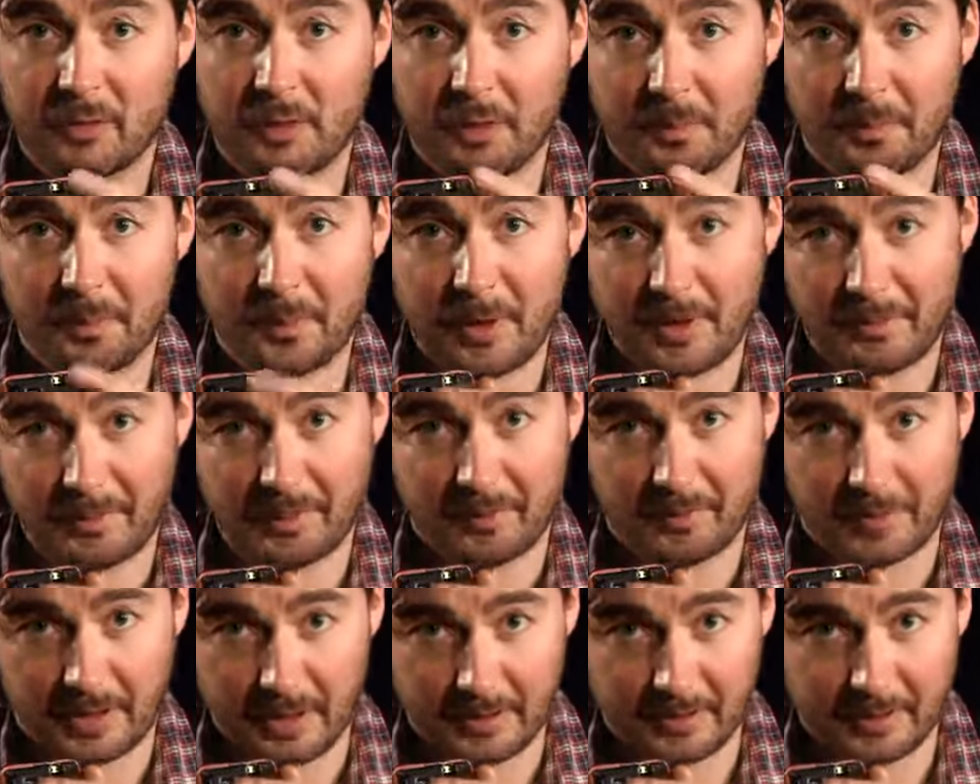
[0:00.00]
or
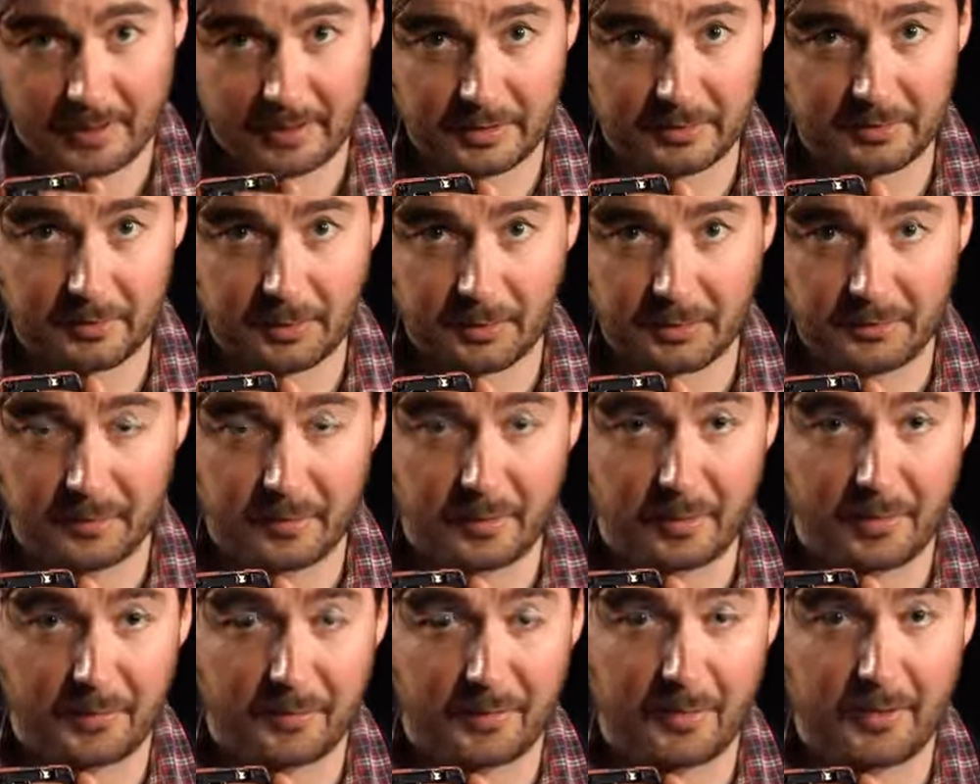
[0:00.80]
buffered bypass mode if you
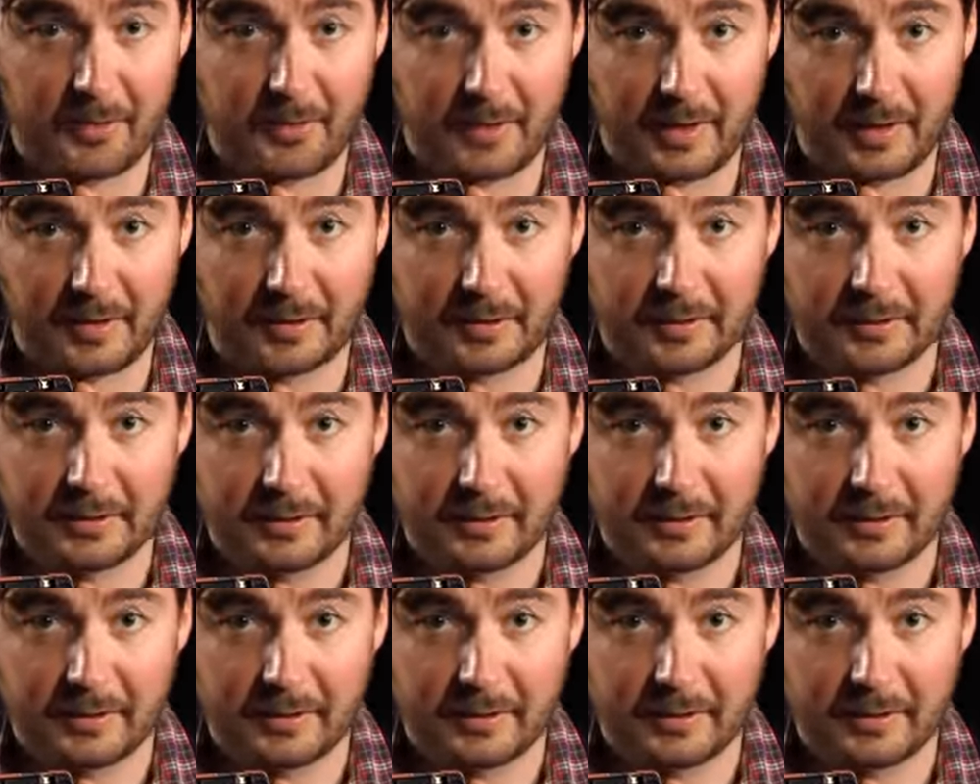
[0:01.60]
prefer that.